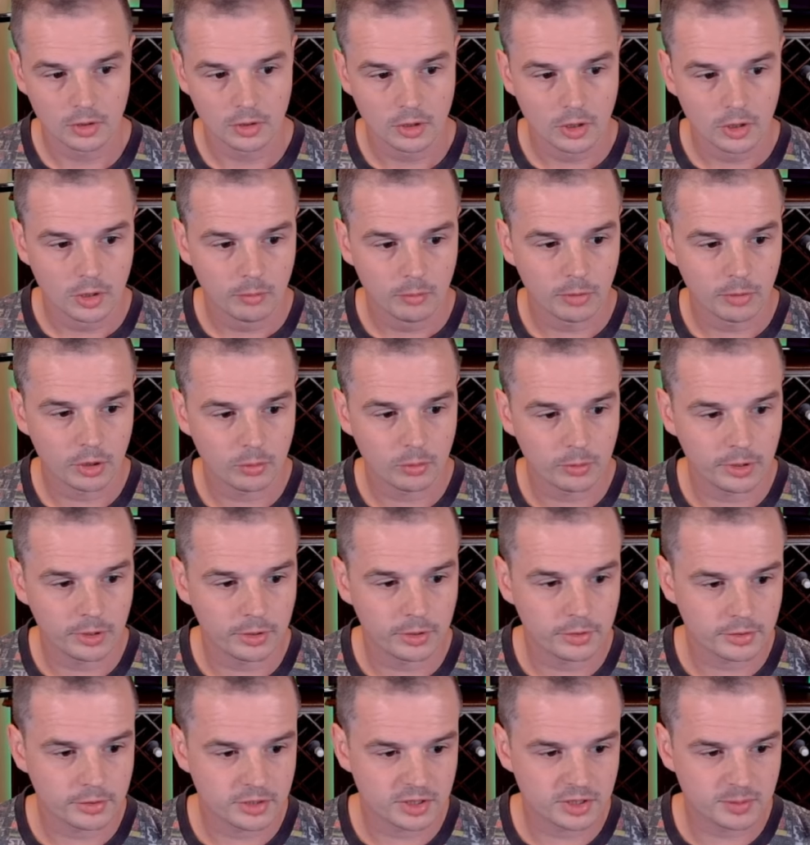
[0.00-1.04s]
Opponent
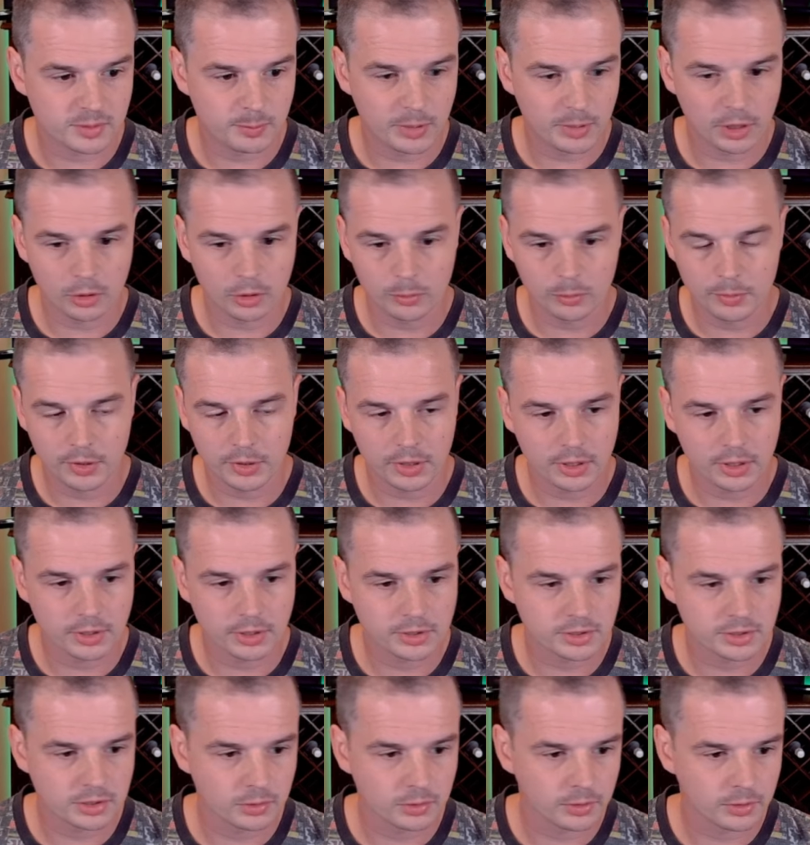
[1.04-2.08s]
with Spell Pierce,
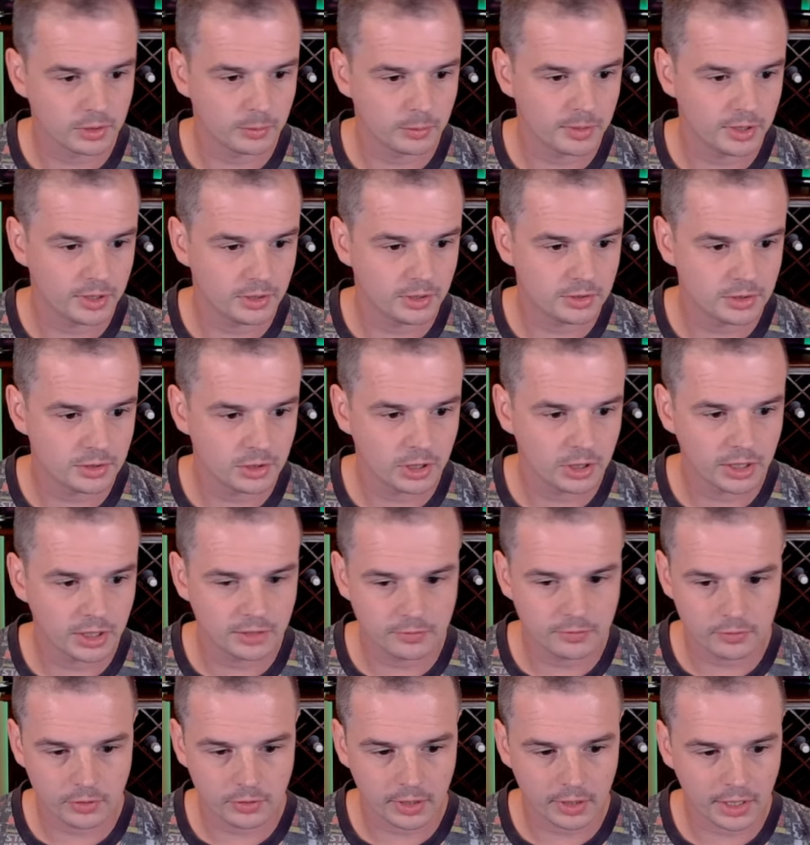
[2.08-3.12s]
so we're going to be denied
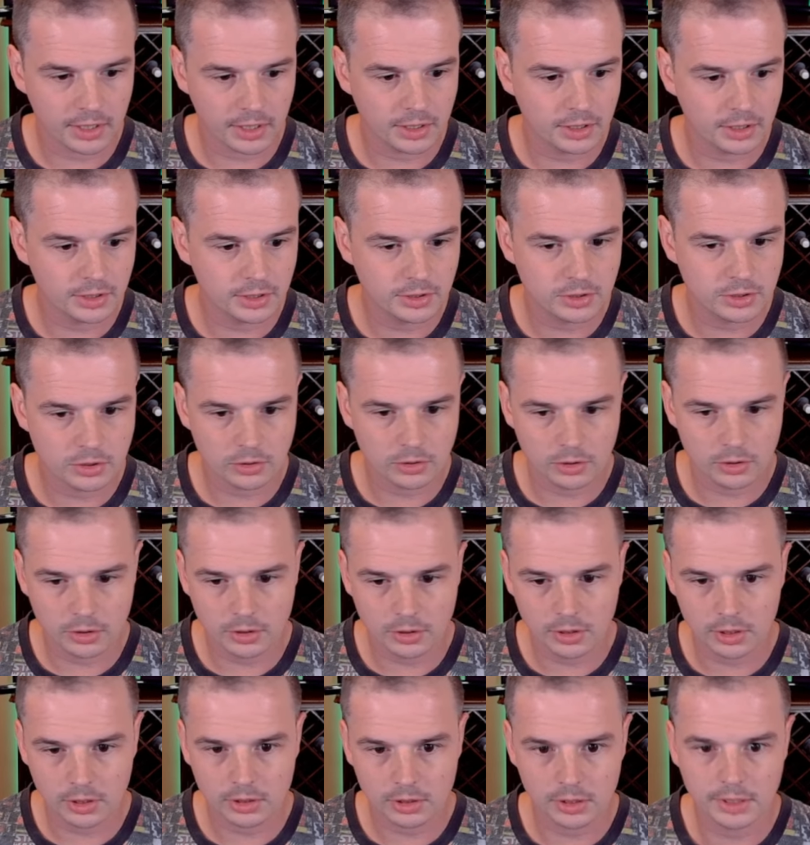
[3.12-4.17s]
for a turn
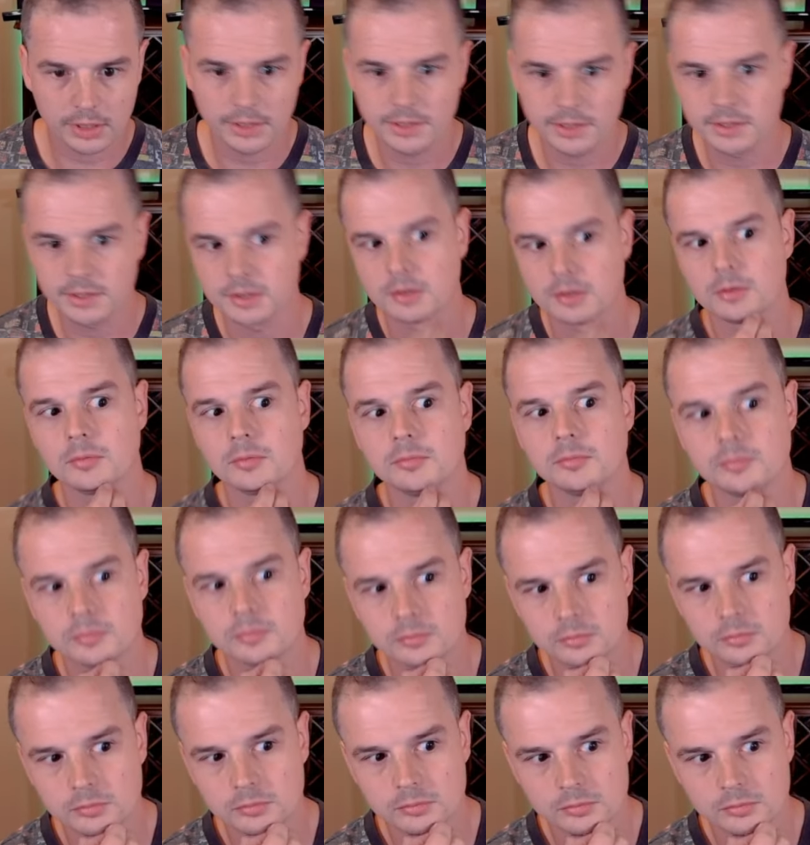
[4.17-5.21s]
at least.
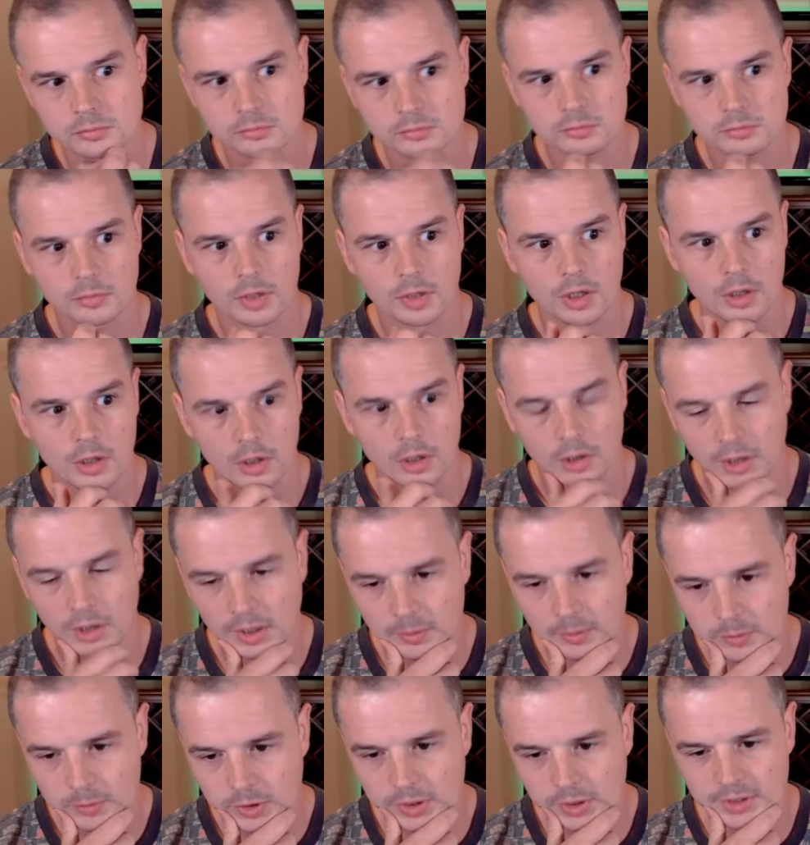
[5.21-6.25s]
Alright,
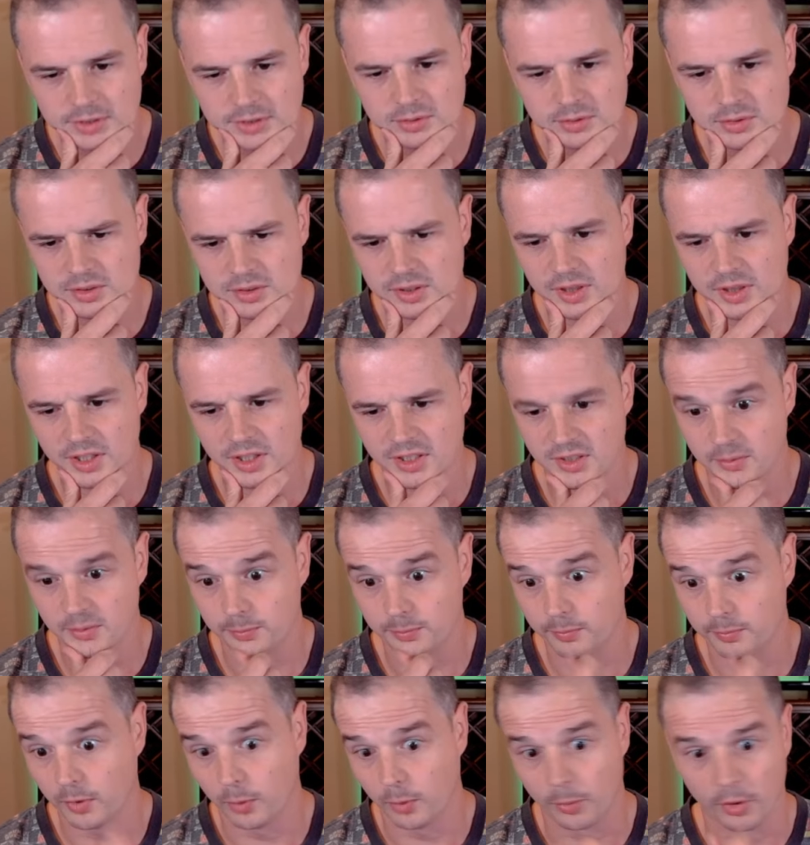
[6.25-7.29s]
well this
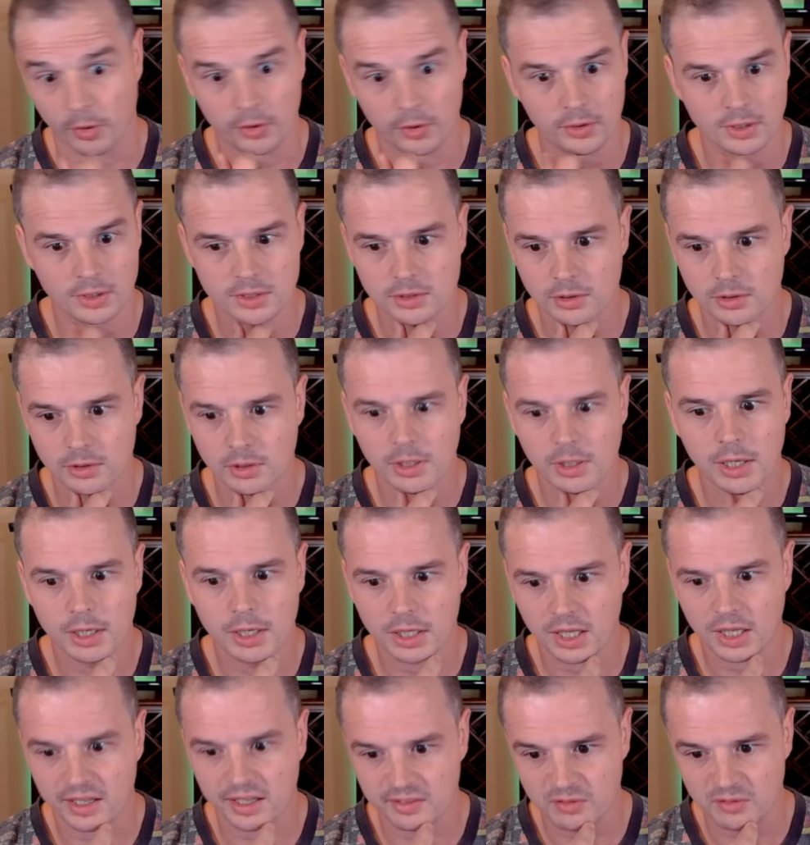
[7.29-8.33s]
opponent's on like
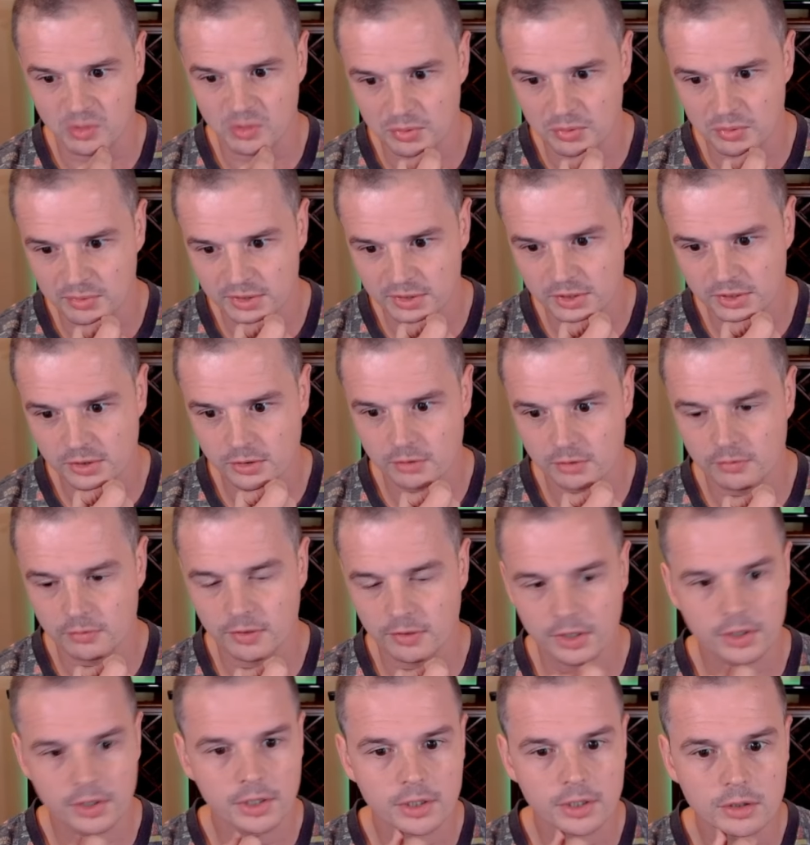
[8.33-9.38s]
heavy permission
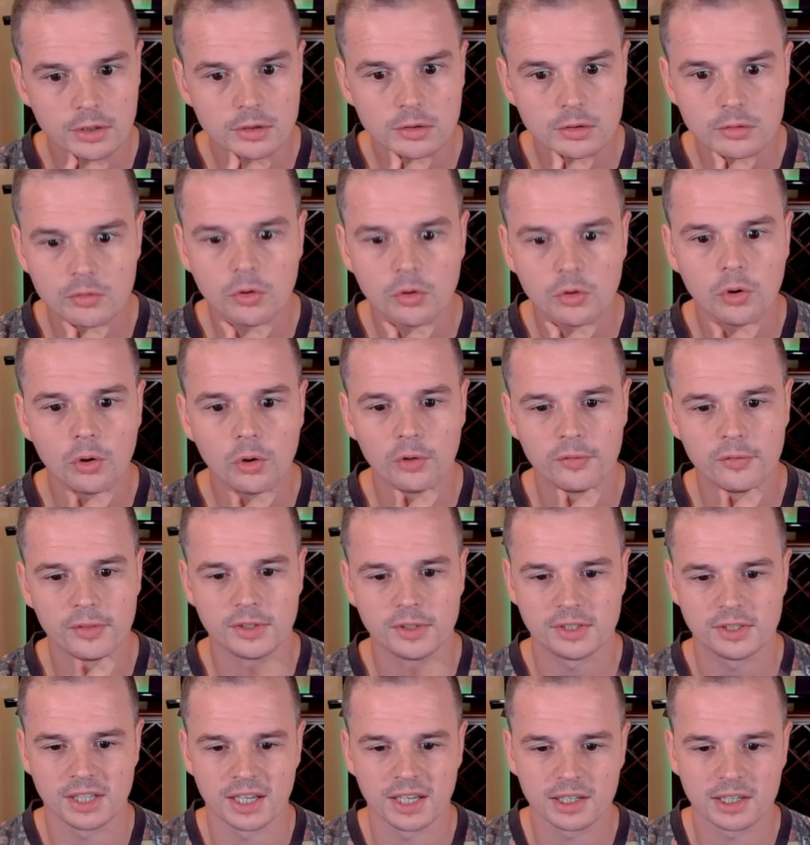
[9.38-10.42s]
variant of the
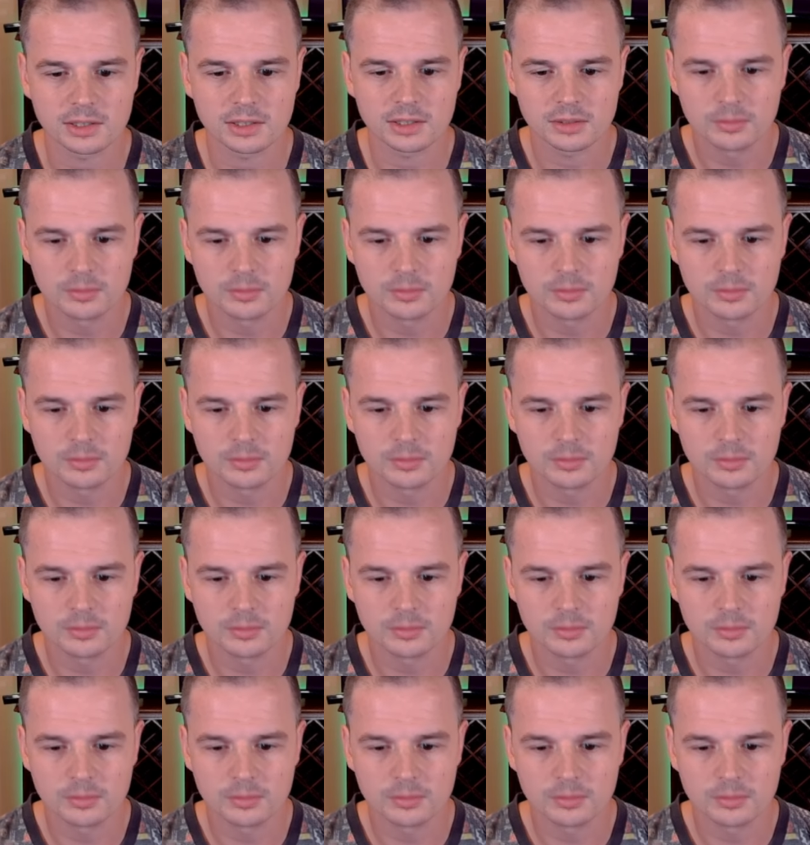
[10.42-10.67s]
deck.